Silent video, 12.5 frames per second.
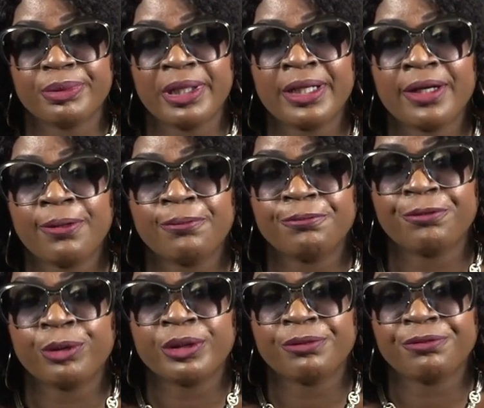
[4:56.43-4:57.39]
and
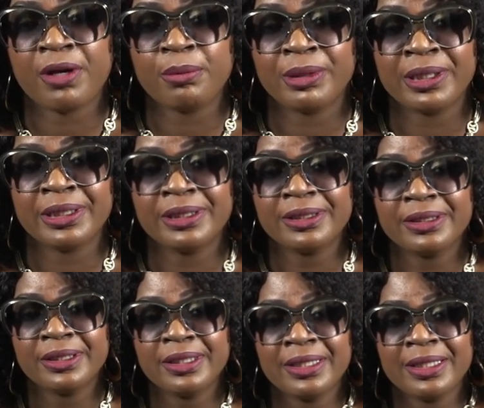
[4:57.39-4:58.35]
comfort the family.
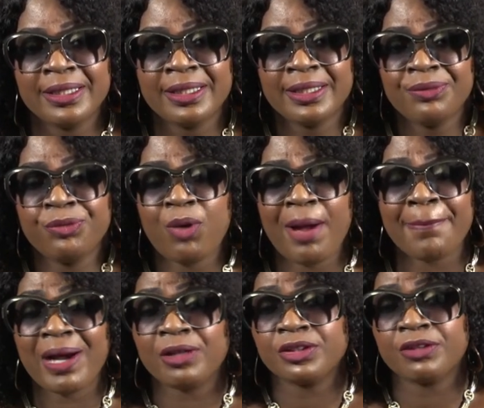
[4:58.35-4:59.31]
No
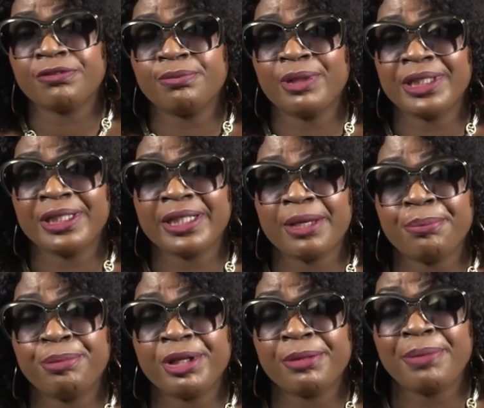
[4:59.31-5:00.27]
amount of money can
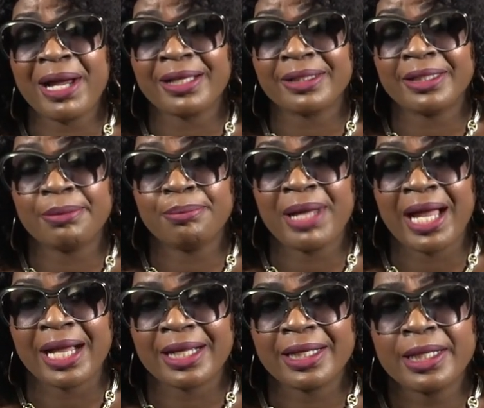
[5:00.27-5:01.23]
bring back them
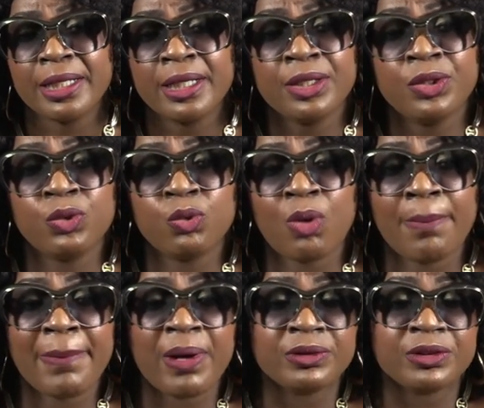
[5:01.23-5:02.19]
back. No
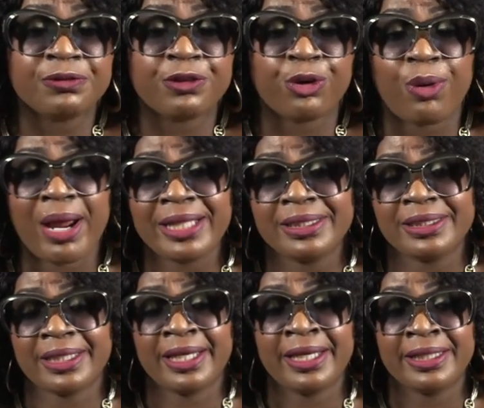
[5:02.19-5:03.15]
amount of Christ
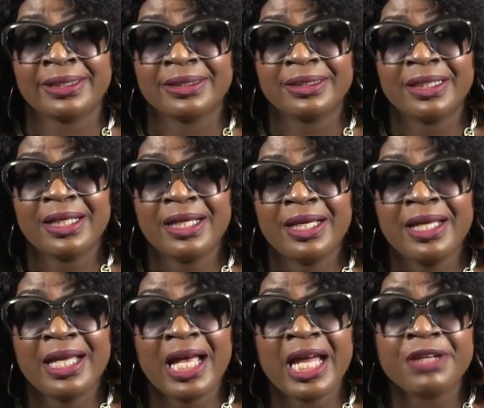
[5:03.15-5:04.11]
can.
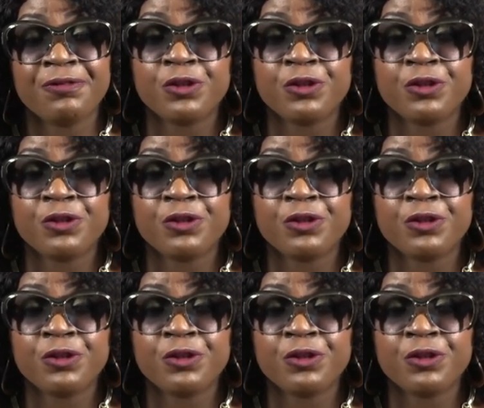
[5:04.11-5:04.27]
And if you